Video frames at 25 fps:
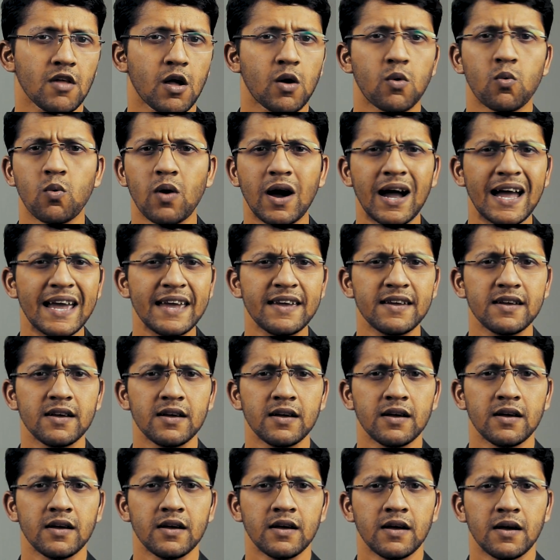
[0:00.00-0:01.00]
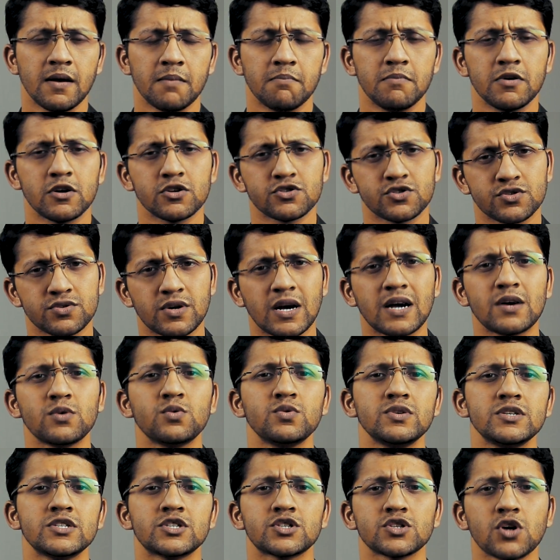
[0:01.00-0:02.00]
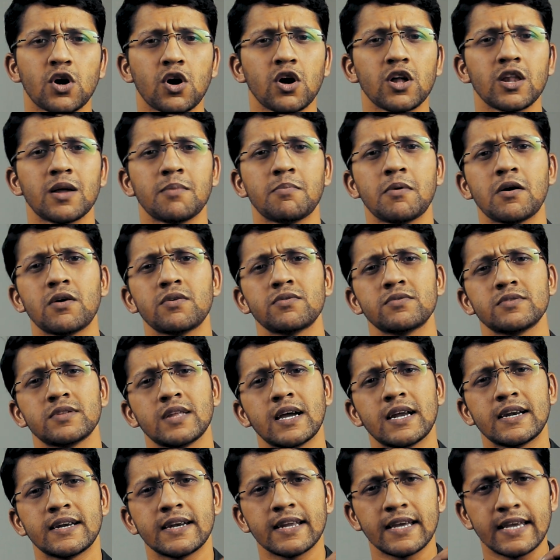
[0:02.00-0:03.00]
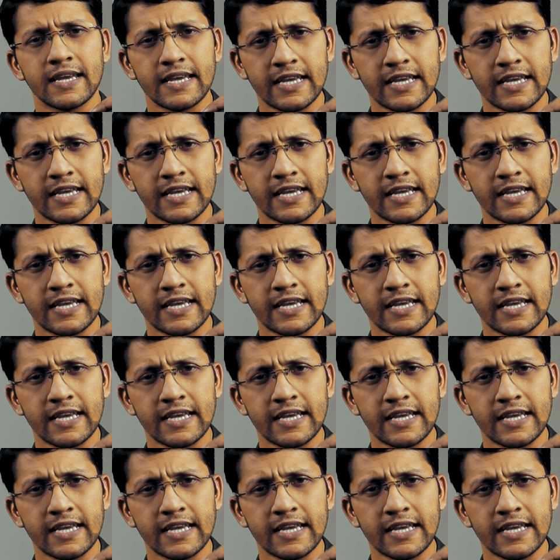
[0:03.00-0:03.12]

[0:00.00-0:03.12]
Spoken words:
Why? Because Rahu is all about that